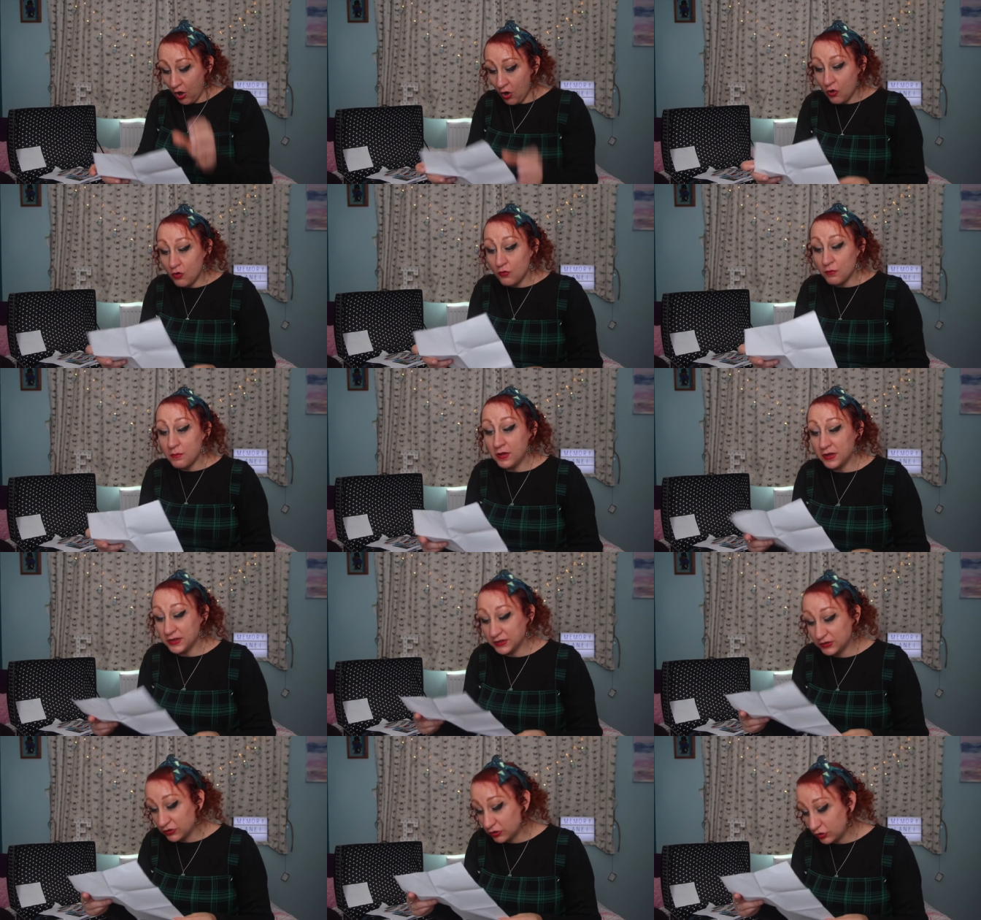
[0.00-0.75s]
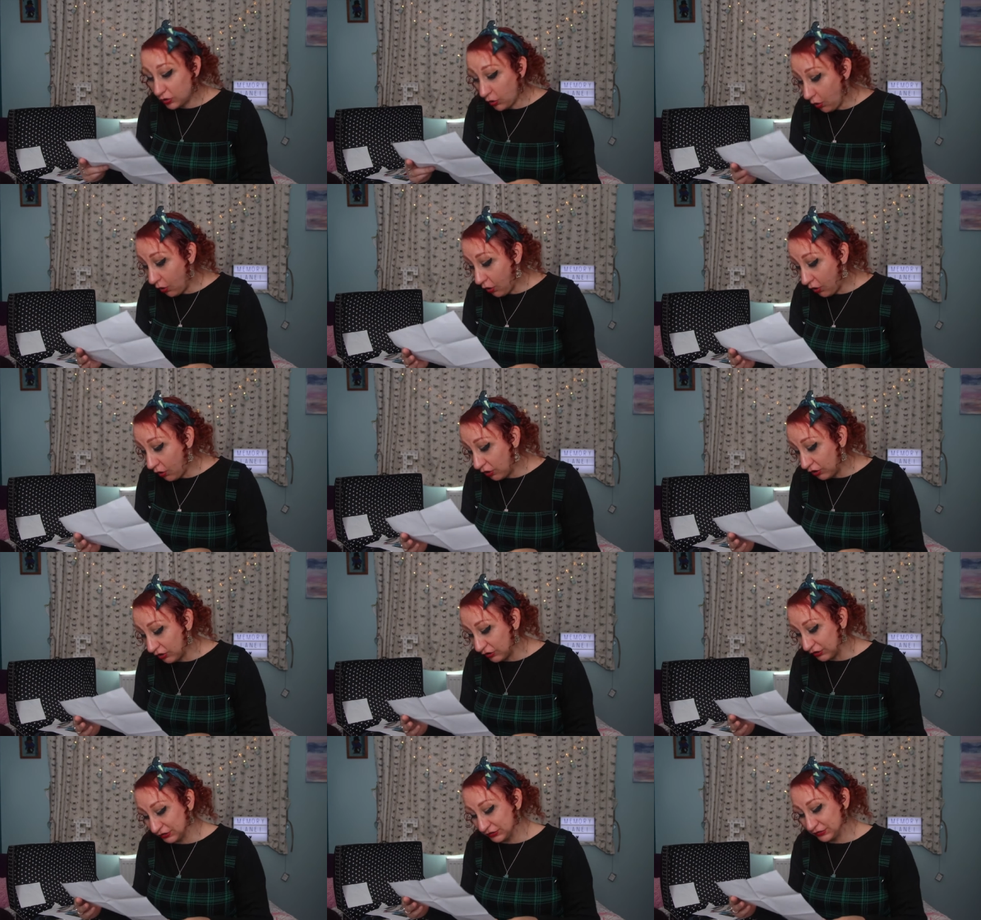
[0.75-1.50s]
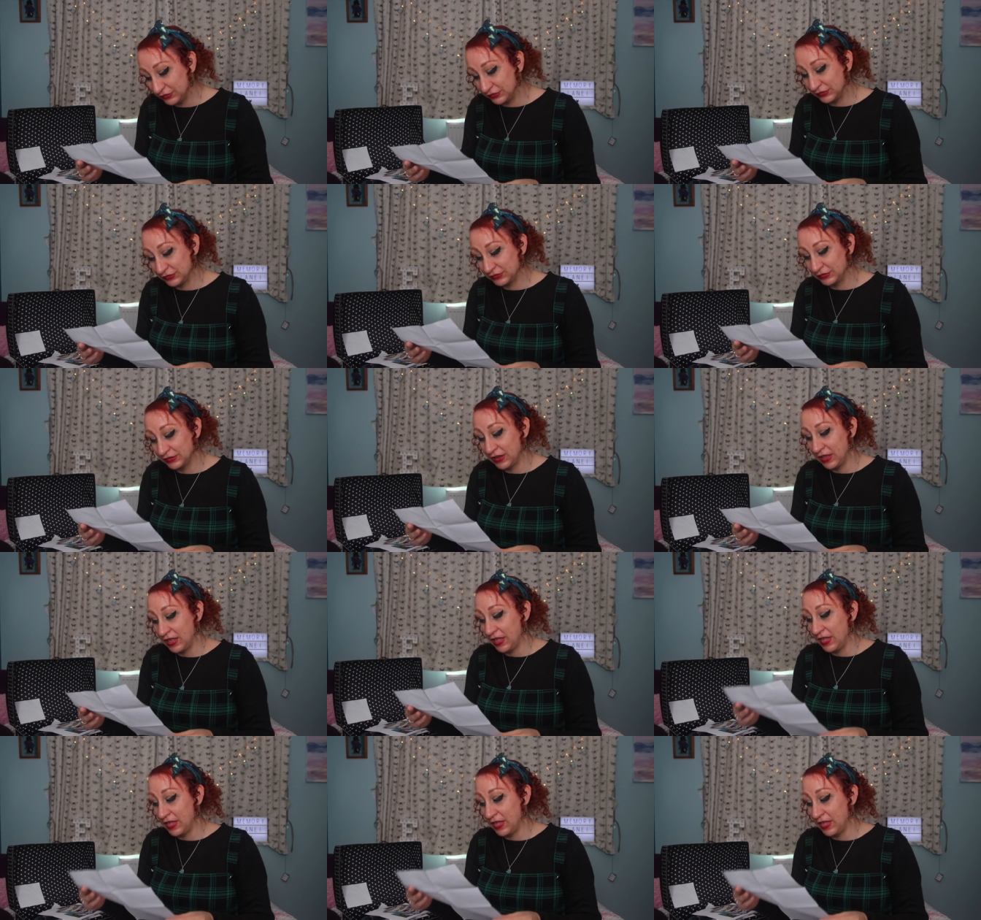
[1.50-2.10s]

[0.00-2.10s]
Oh my gosh!